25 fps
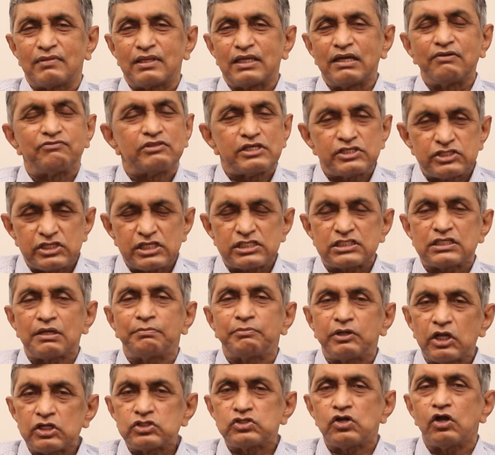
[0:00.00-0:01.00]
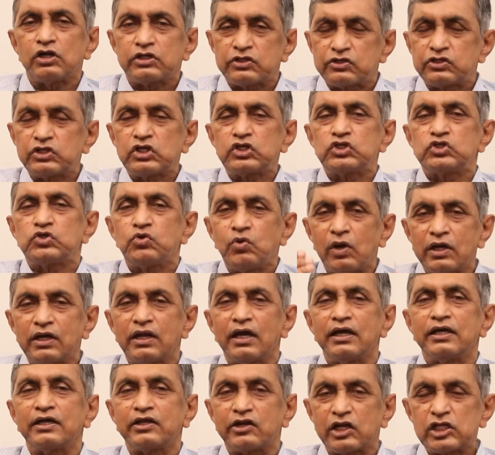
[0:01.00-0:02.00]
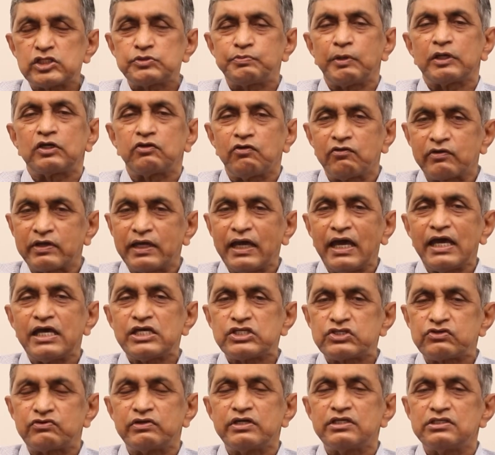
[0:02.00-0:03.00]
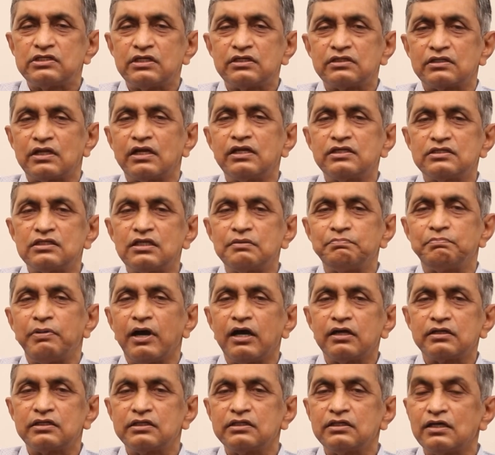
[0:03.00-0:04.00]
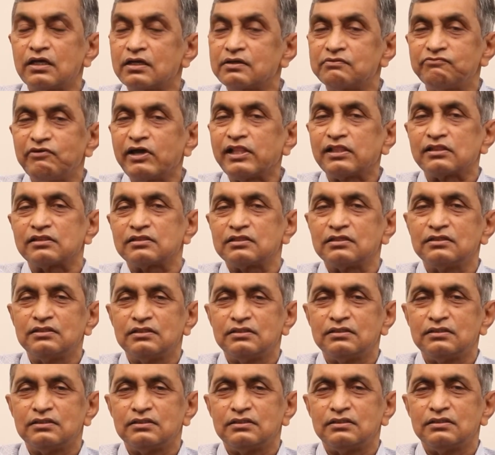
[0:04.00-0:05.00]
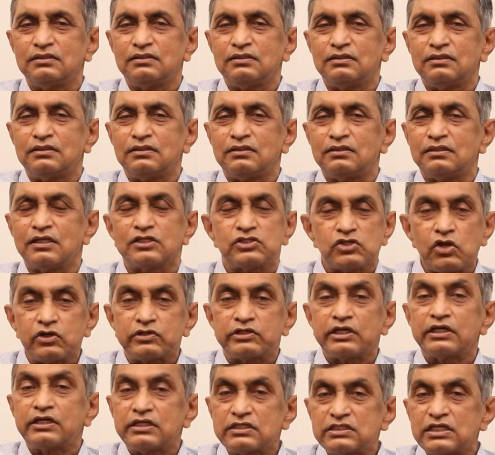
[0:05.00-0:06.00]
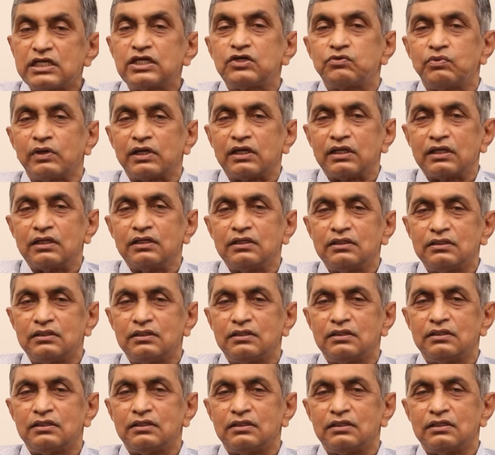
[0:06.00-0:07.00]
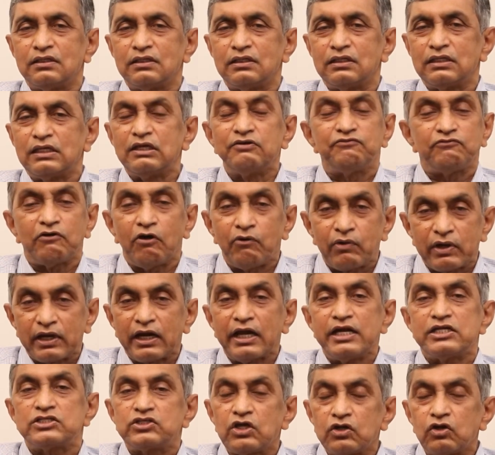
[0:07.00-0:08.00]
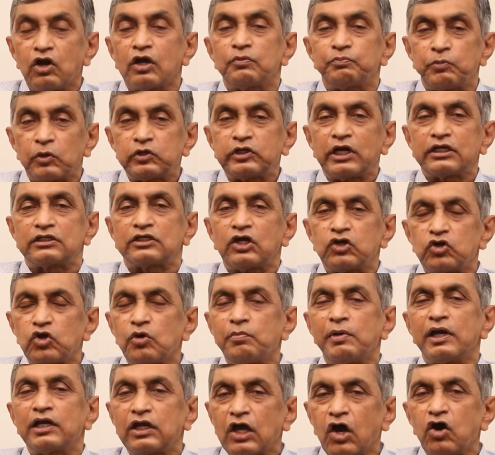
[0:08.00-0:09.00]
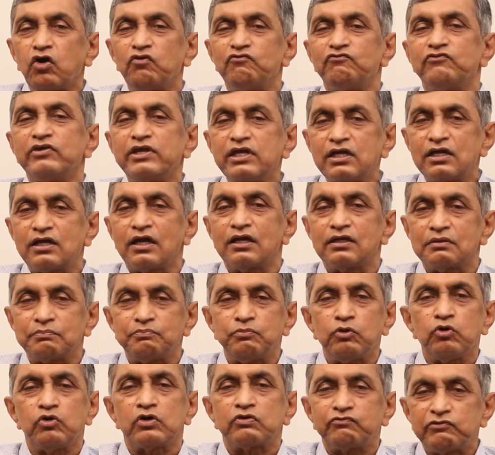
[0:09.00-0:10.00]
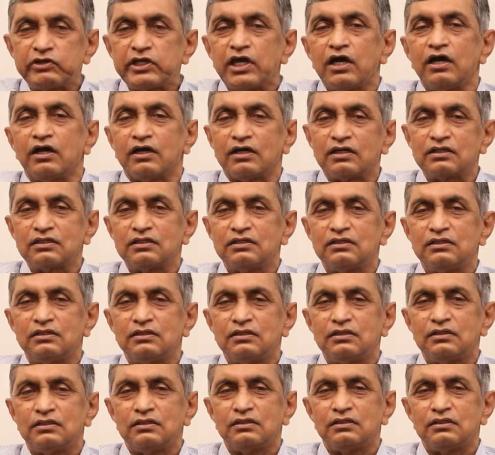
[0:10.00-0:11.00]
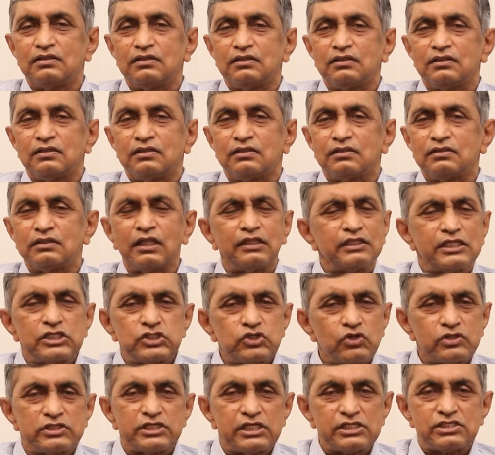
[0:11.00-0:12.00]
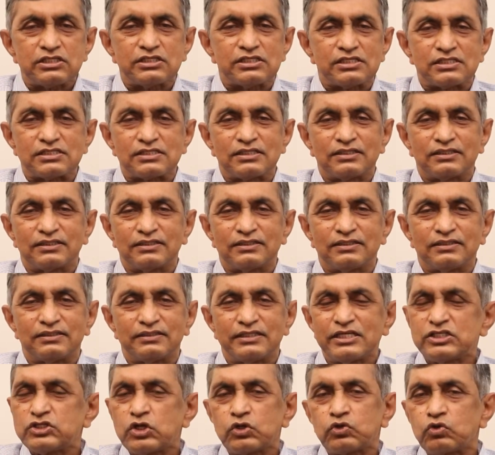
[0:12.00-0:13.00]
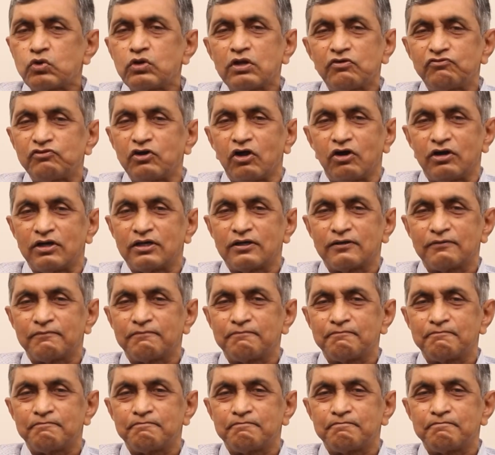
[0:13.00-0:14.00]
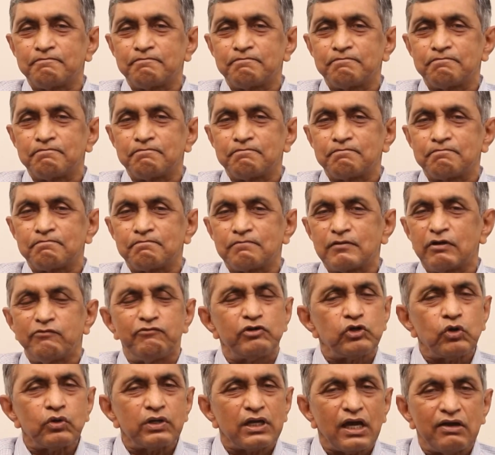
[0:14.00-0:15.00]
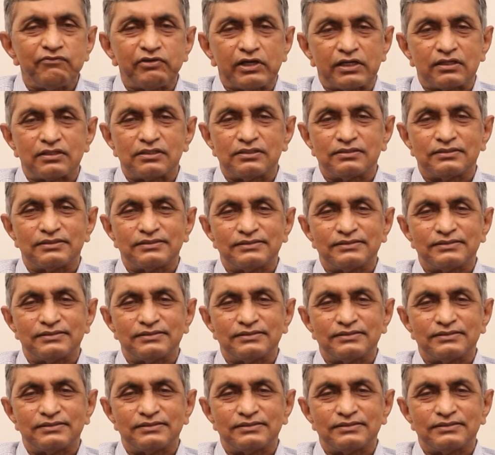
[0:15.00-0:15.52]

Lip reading: if the system does not treat you and I, irrespective of caste, region, religion, party or wealth, does not treat us equally, if our rights are not protected no matter how weak and poor we are, then there is no justice, there is no rule of law. We don't have it.